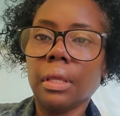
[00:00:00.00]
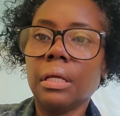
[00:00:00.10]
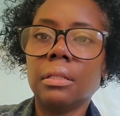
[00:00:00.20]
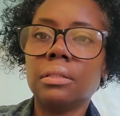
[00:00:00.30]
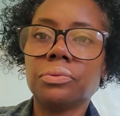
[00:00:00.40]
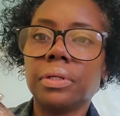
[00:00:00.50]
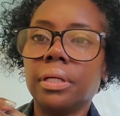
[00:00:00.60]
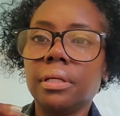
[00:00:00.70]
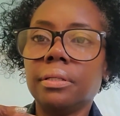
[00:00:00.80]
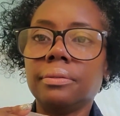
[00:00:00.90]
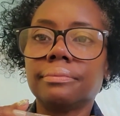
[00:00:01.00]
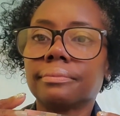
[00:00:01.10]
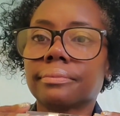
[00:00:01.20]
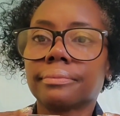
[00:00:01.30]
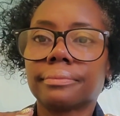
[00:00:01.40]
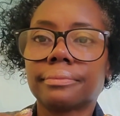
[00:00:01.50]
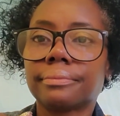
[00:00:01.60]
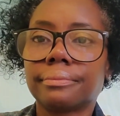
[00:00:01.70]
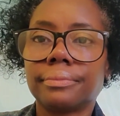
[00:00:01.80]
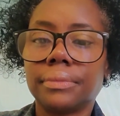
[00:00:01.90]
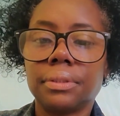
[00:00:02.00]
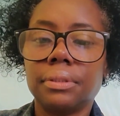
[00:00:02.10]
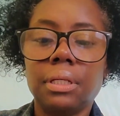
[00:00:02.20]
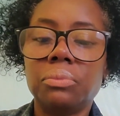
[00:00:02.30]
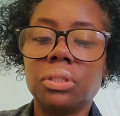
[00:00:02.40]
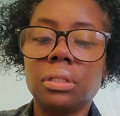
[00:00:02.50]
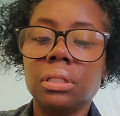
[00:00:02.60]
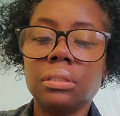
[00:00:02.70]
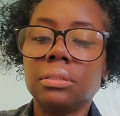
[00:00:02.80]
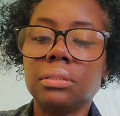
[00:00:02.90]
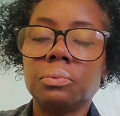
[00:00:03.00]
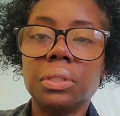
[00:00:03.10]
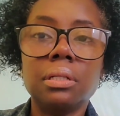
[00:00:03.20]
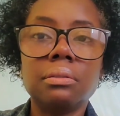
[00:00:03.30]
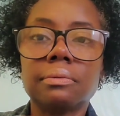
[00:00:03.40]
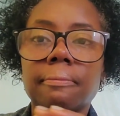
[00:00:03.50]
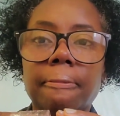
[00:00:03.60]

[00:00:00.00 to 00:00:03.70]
And this right here. I'm going to link this as well.